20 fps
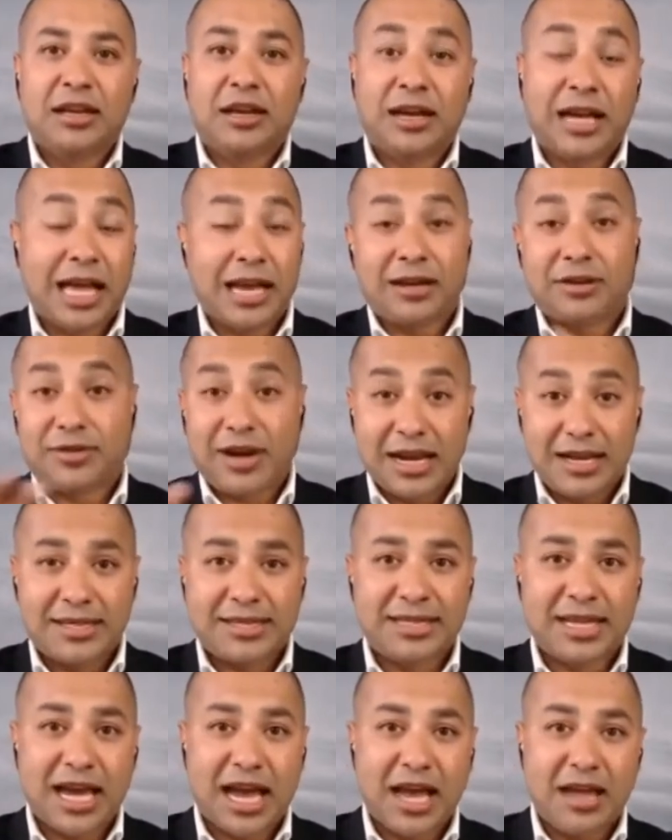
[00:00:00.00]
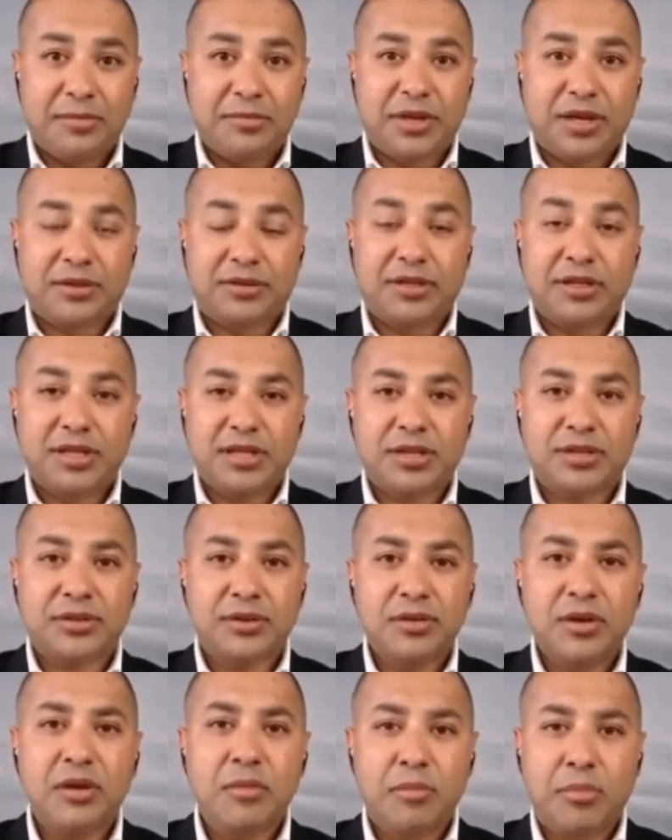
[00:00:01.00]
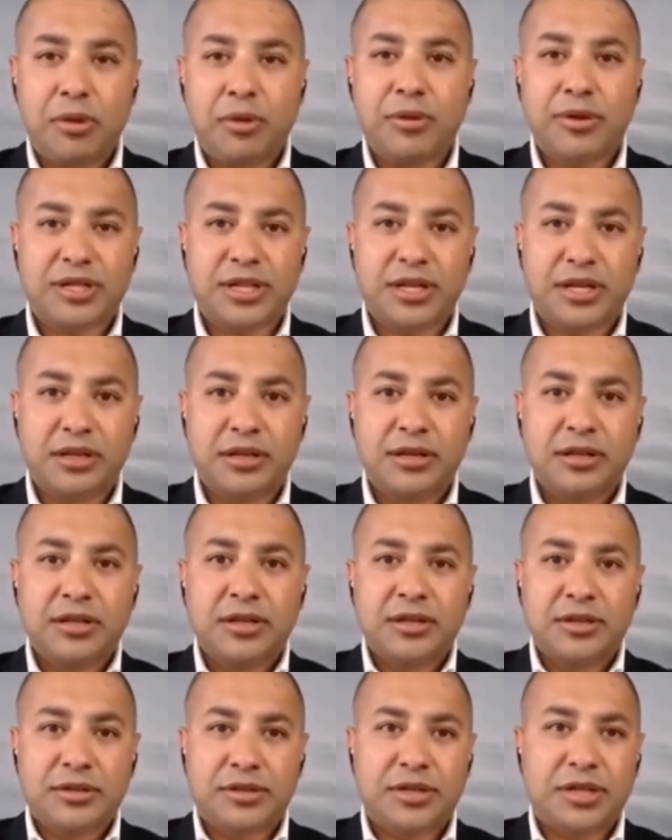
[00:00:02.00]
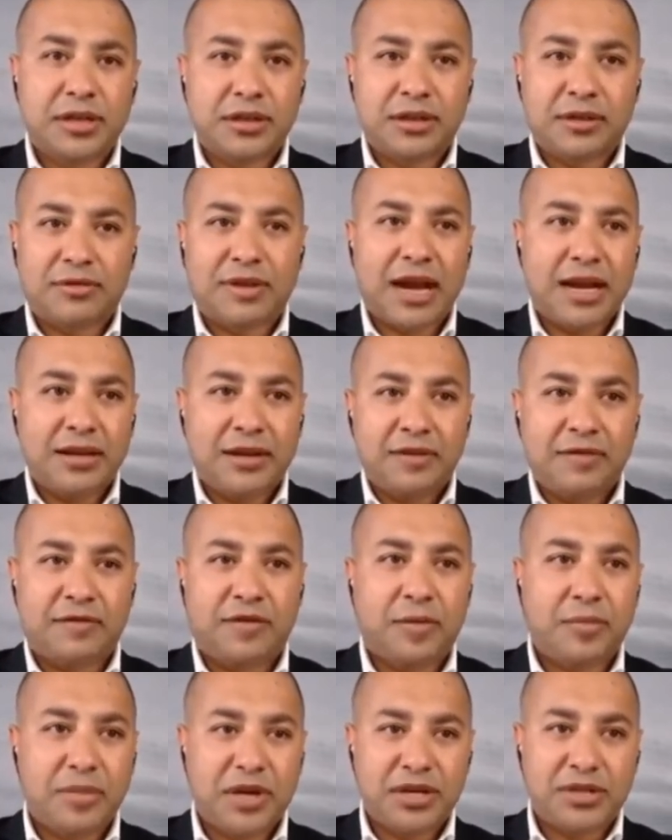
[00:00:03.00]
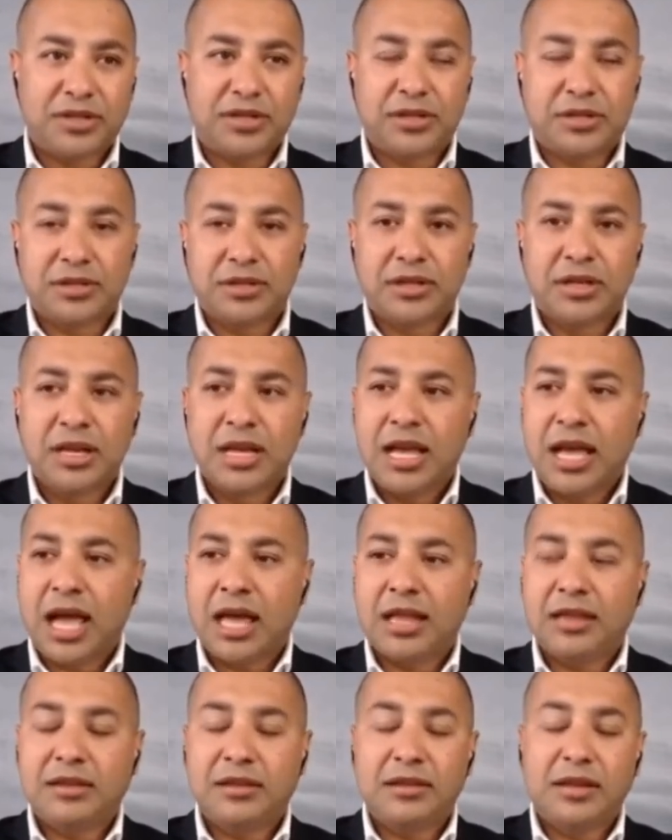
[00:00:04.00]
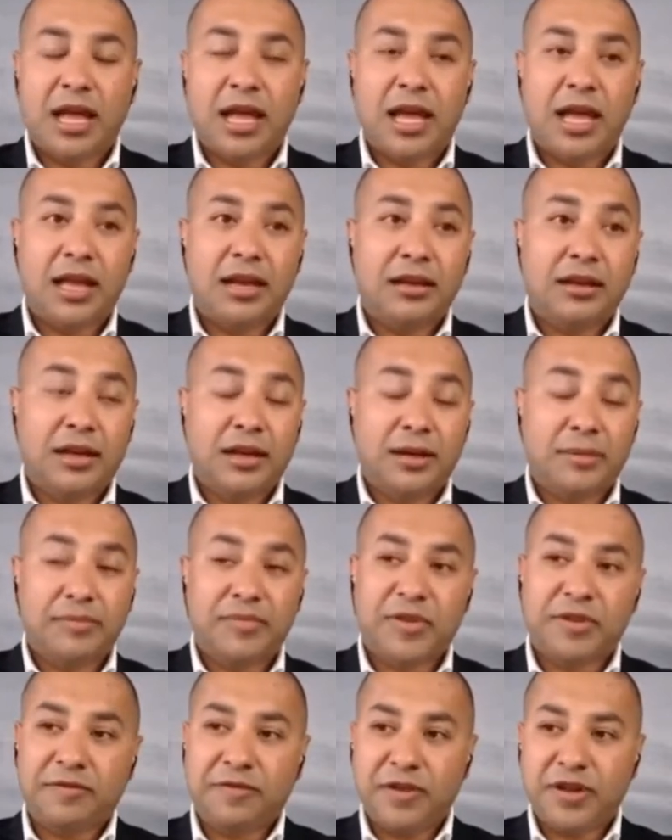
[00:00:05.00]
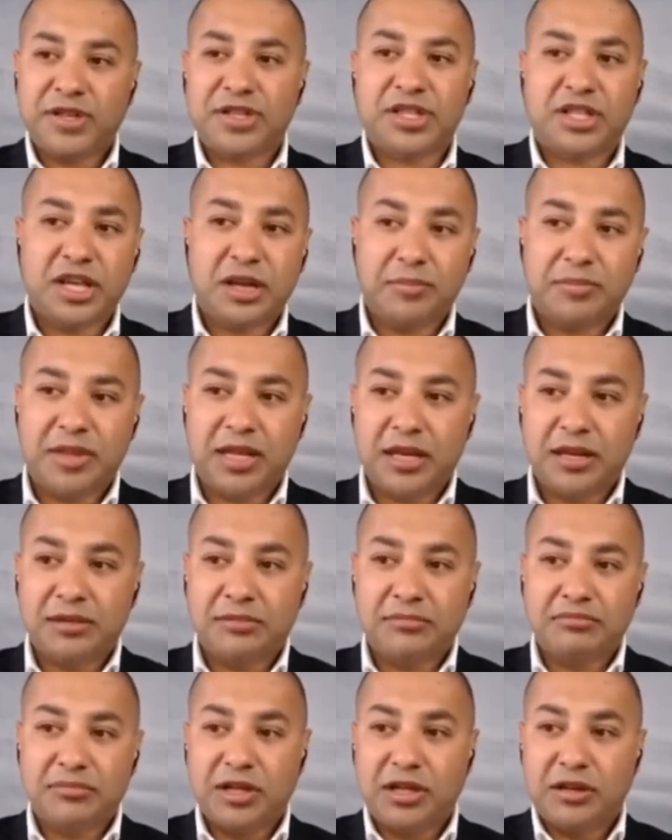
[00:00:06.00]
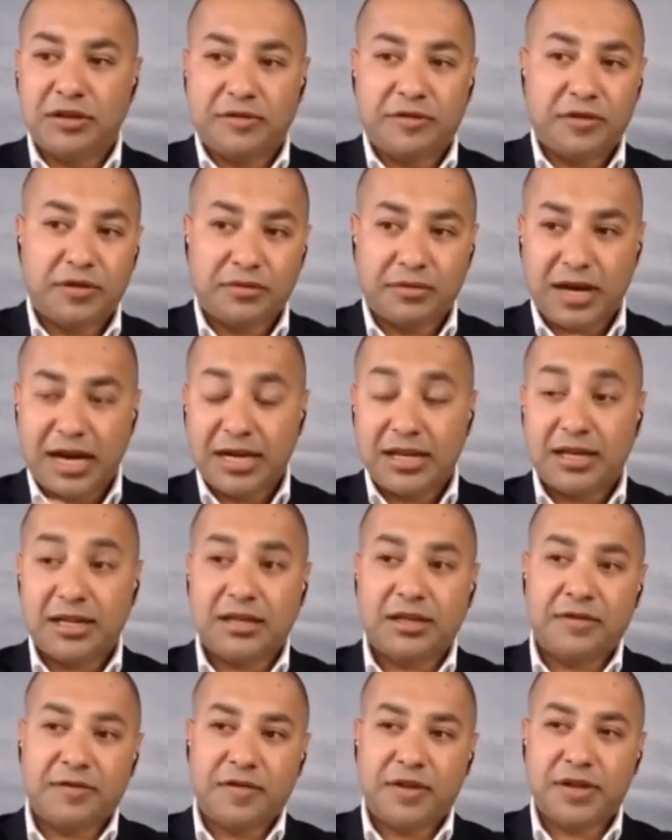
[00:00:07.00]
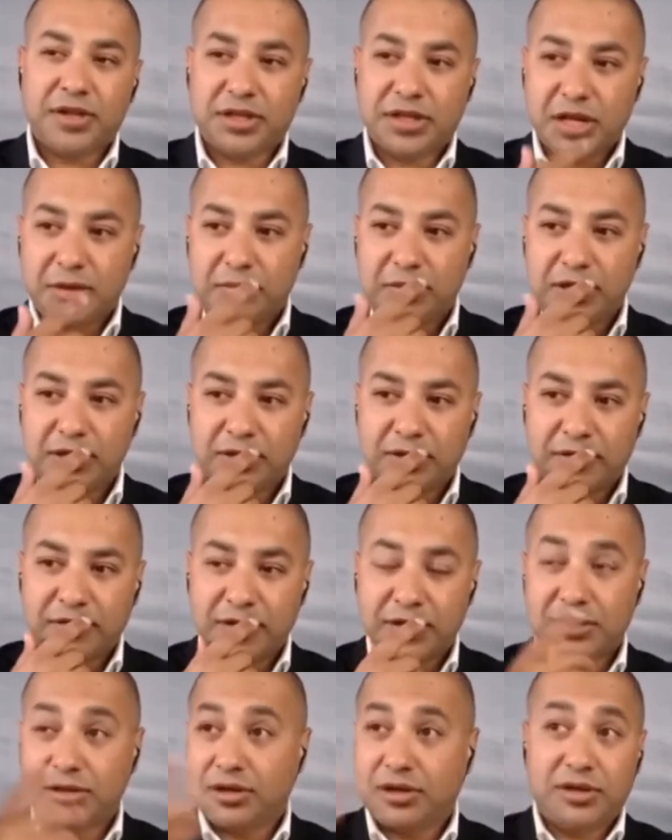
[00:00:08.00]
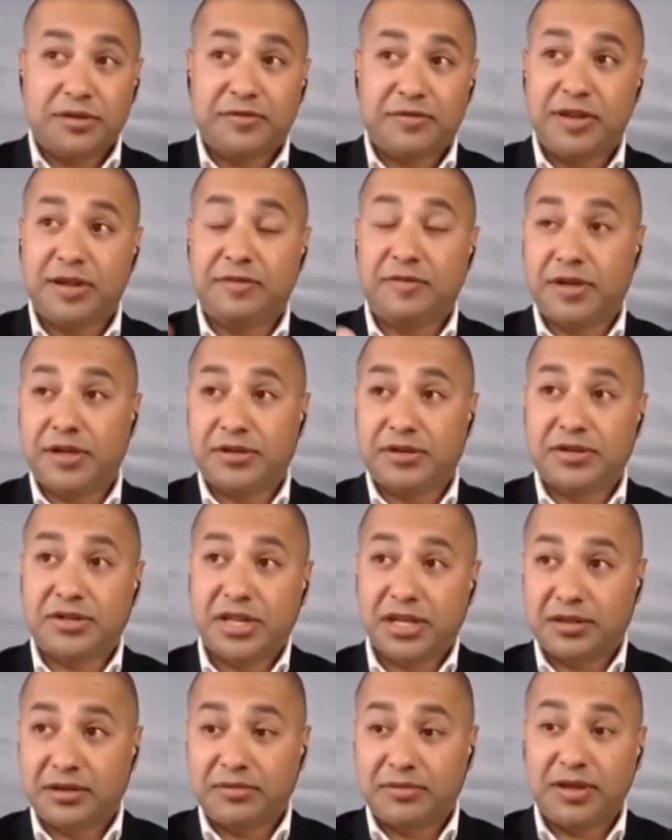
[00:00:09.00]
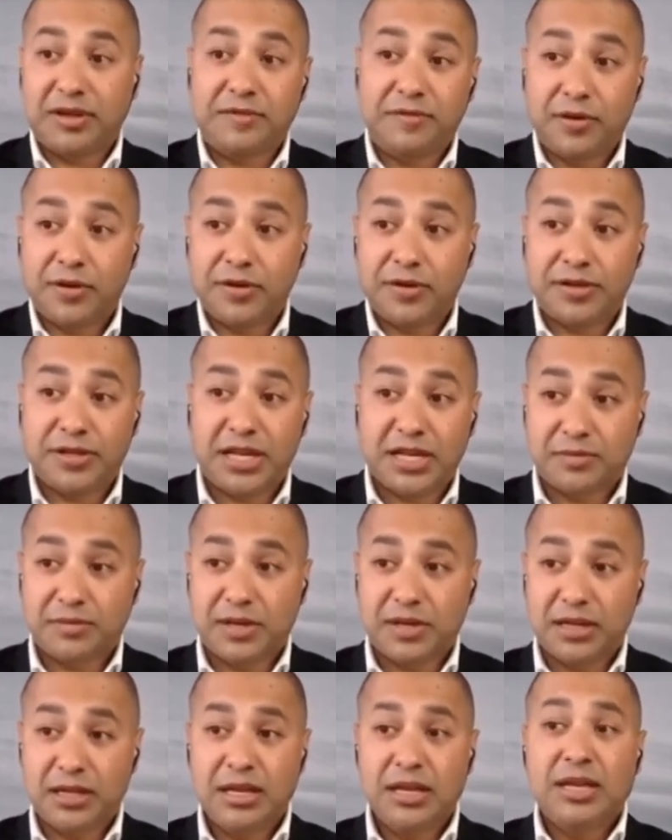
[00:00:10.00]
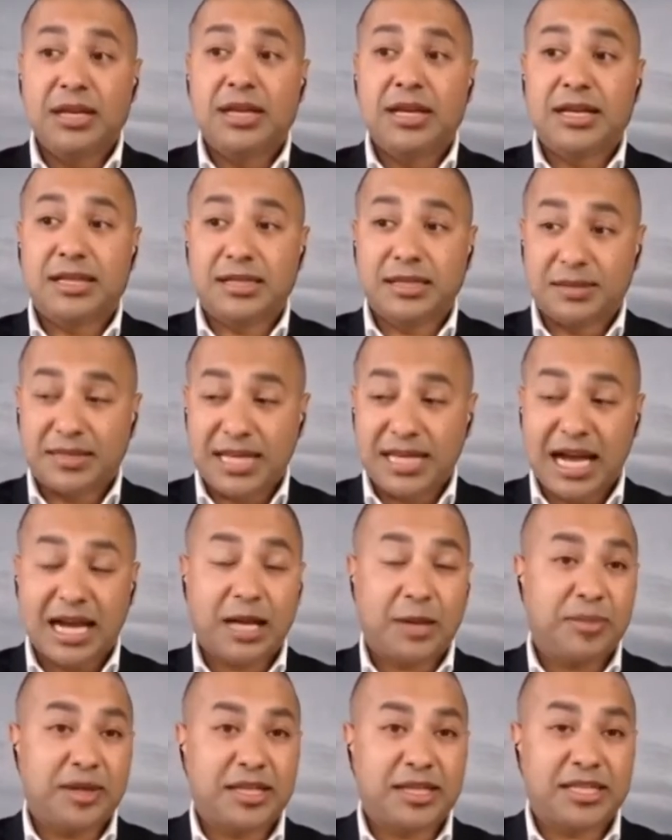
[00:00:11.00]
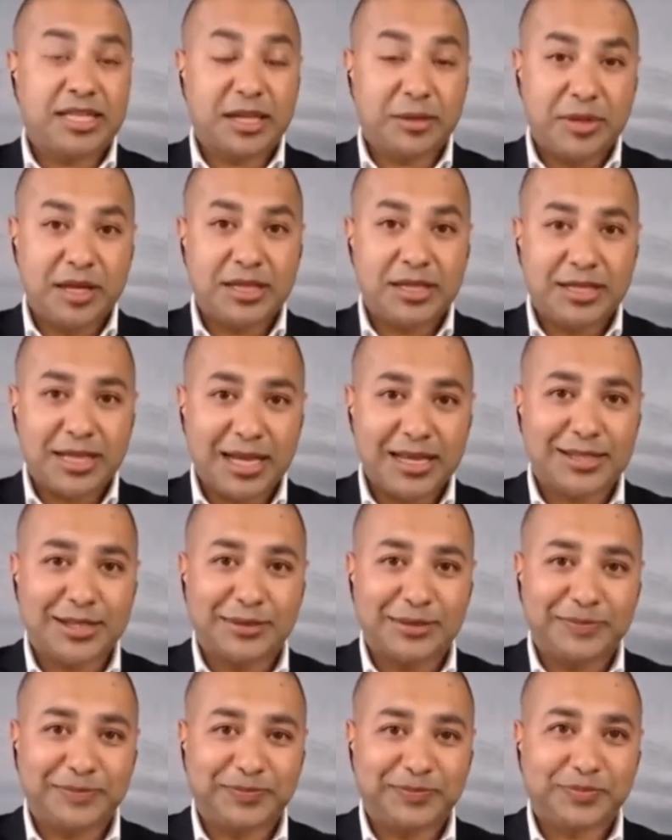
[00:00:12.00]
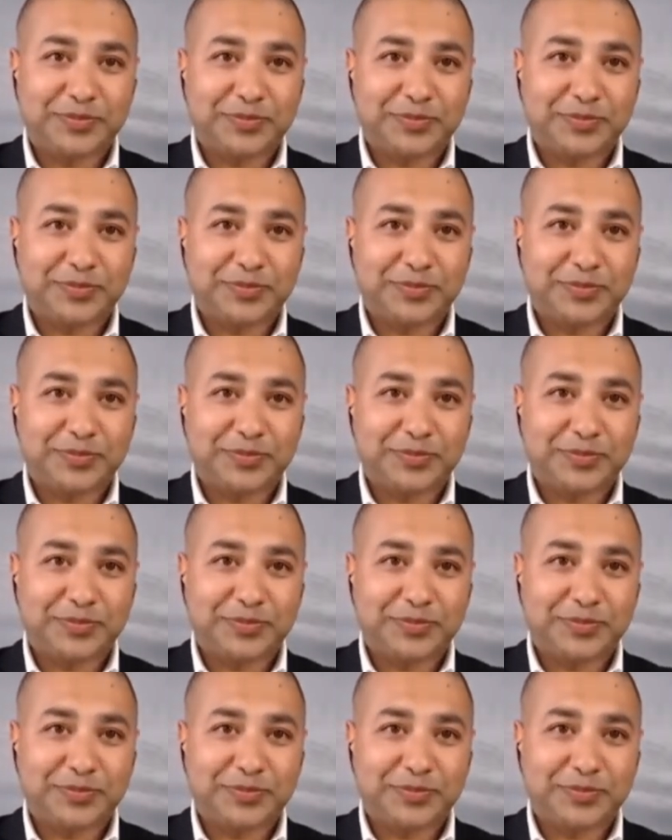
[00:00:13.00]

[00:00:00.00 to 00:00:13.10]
And a right time, because it is so important to send the right informations. And the first step then, if you're writing it, the first step is obviously, or you feel free to take the quick photos as well, is a database segmentation,